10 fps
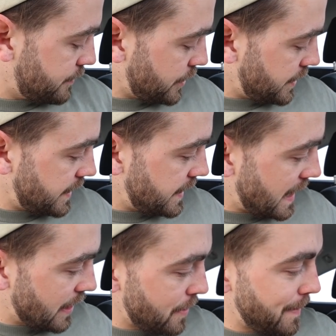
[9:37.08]
I've got to
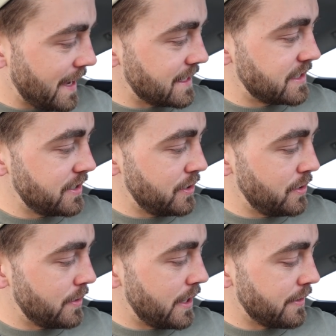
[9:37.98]
now go back
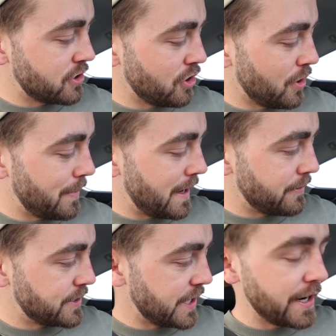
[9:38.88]
to another shop and
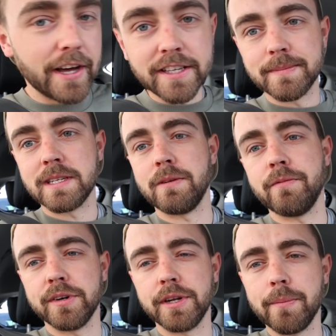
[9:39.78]
return an item that
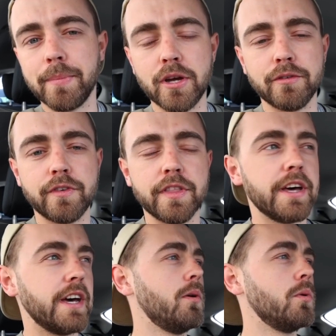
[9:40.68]
didn't fit on our boat for
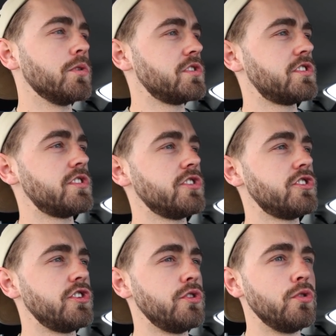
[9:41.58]
the
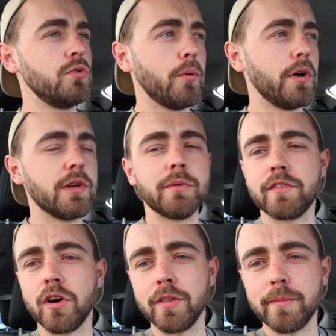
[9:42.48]
horseshoe buoy that
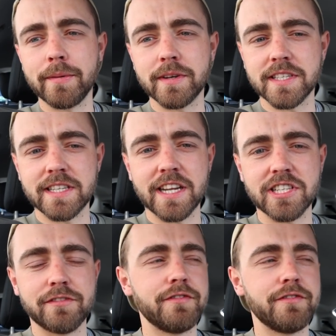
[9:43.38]
we've got at the moment, because it didn't actually